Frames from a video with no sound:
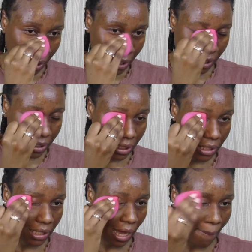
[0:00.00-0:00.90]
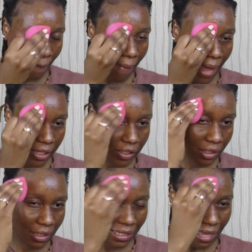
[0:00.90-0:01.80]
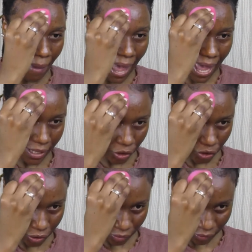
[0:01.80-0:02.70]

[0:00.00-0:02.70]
This is a match. It's a match.